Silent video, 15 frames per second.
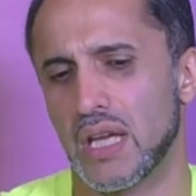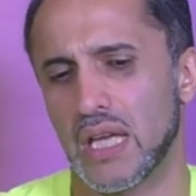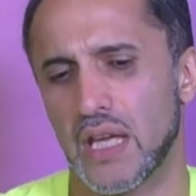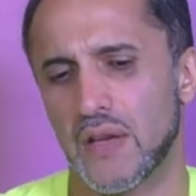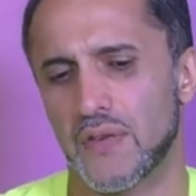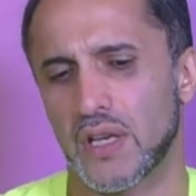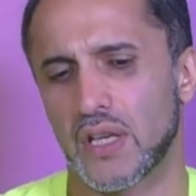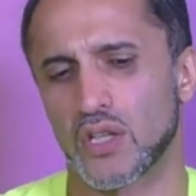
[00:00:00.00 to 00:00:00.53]

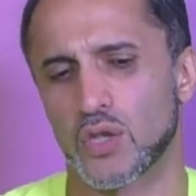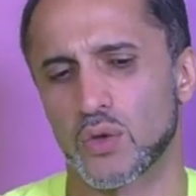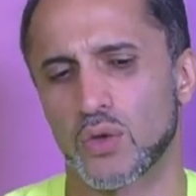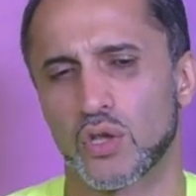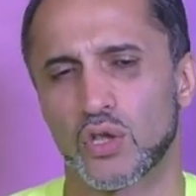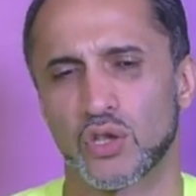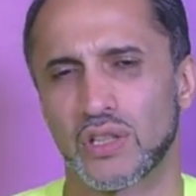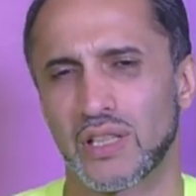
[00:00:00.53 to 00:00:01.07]
If it can do a
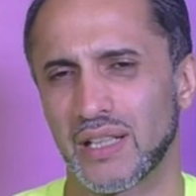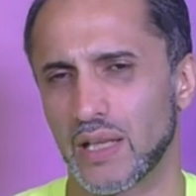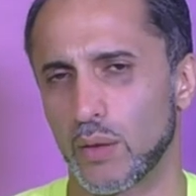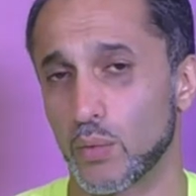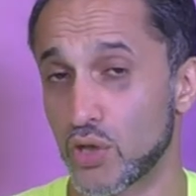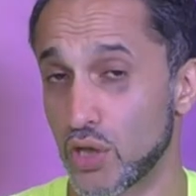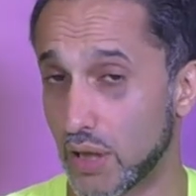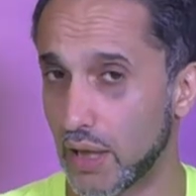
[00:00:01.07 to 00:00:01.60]
good clear,
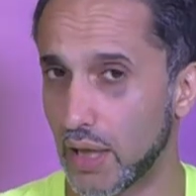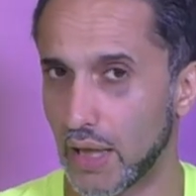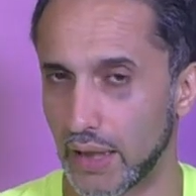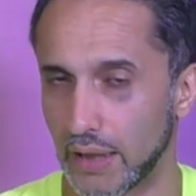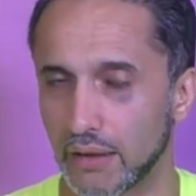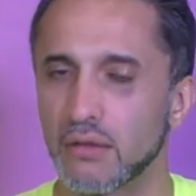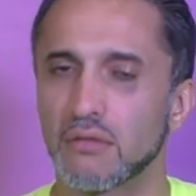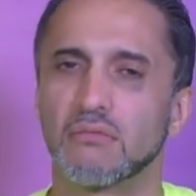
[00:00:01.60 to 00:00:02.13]
which it
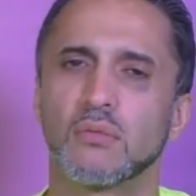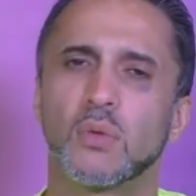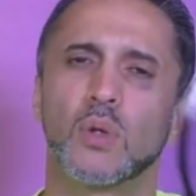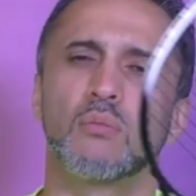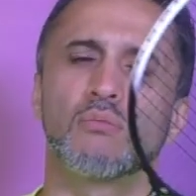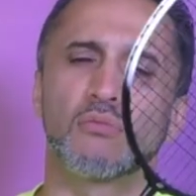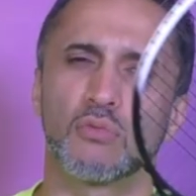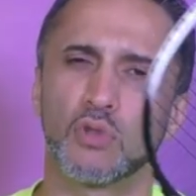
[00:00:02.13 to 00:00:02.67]
can,
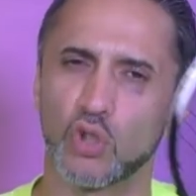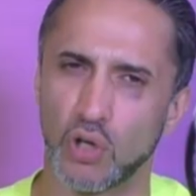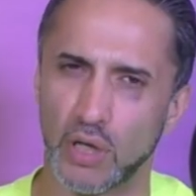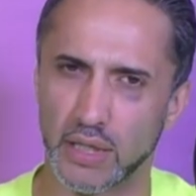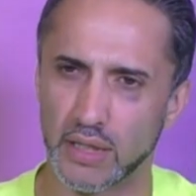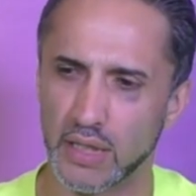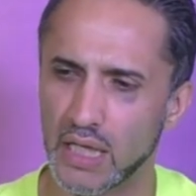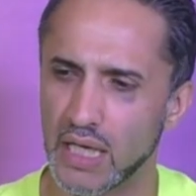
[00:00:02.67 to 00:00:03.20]

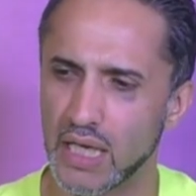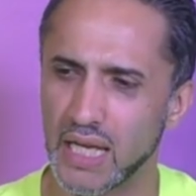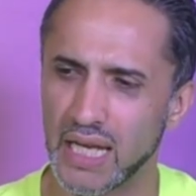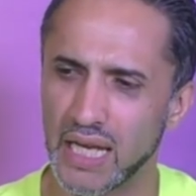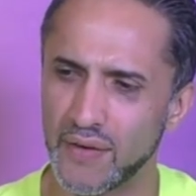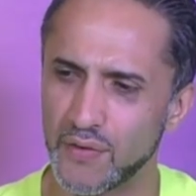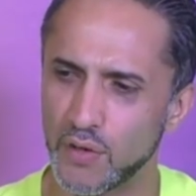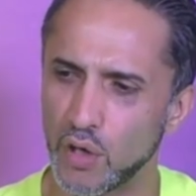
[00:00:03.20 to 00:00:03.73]
great.
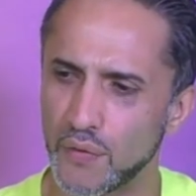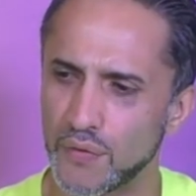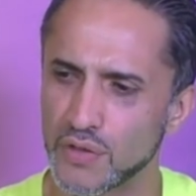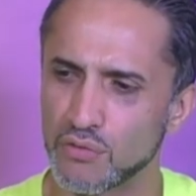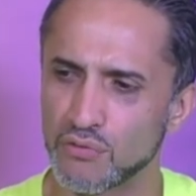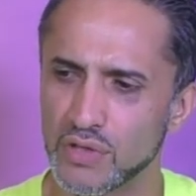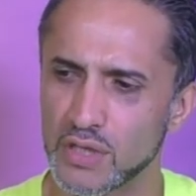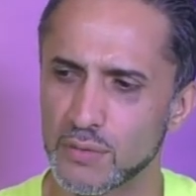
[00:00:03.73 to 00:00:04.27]
If it
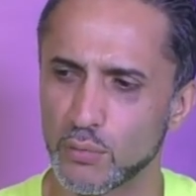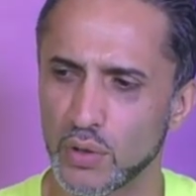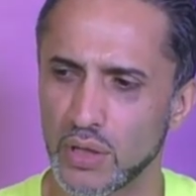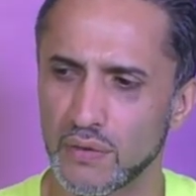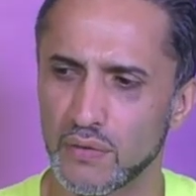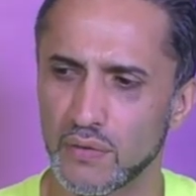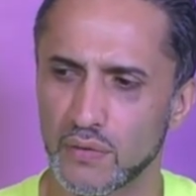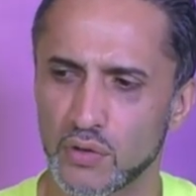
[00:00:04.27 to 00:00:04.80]
offers reasonable
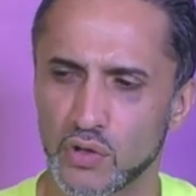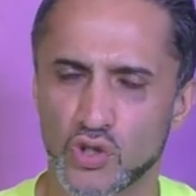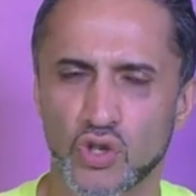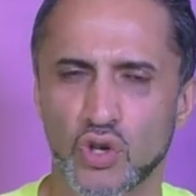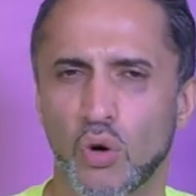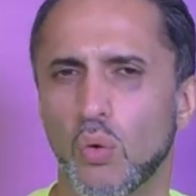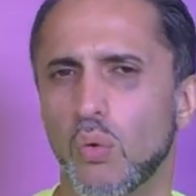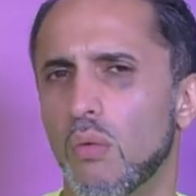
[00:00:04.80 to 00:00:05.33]
level of
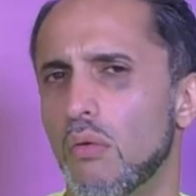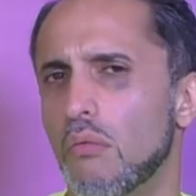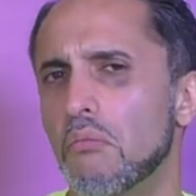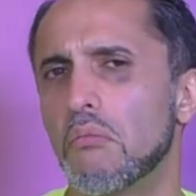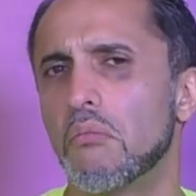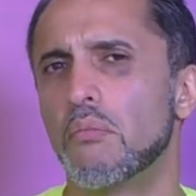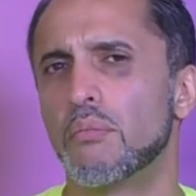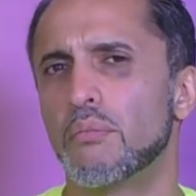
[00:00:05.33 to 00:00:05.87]
control,
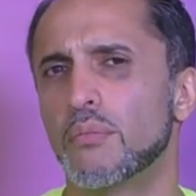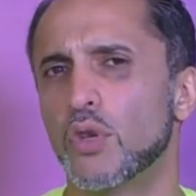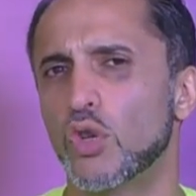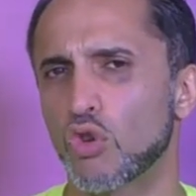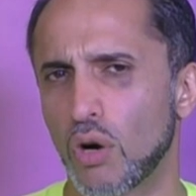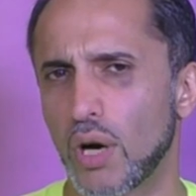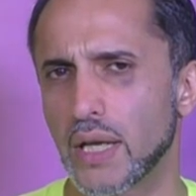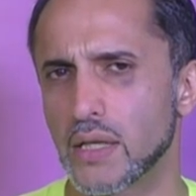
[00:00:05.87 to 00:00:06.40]

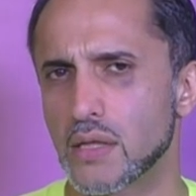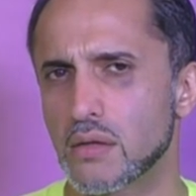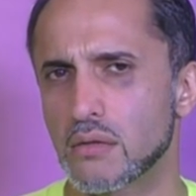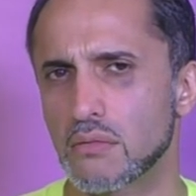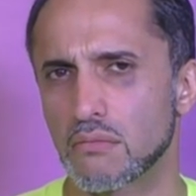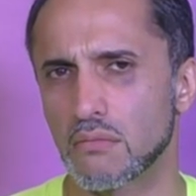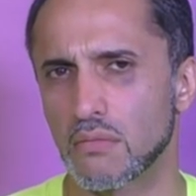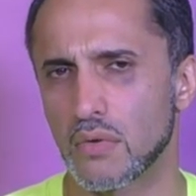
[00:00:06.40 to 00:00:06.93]
great,
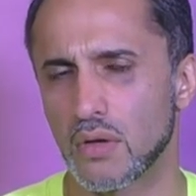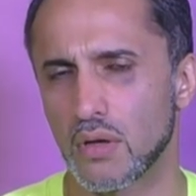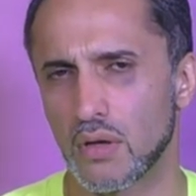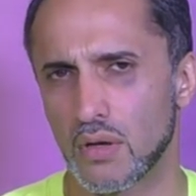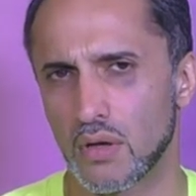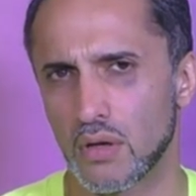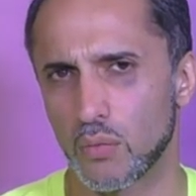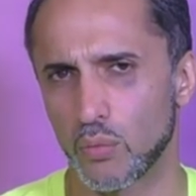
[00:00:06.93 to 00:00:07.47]

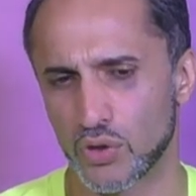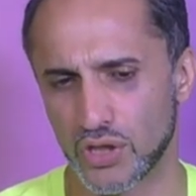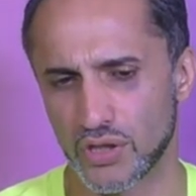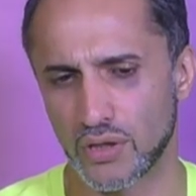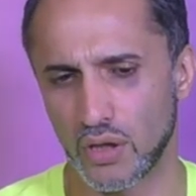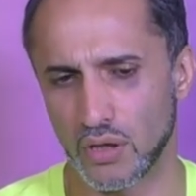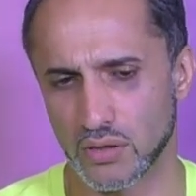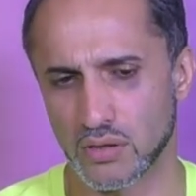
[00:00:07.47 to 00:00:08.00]
which it
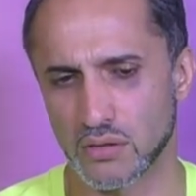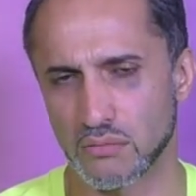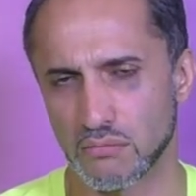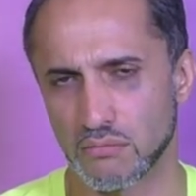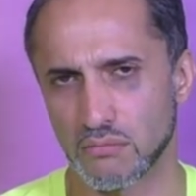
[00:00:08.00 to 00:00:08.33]
does.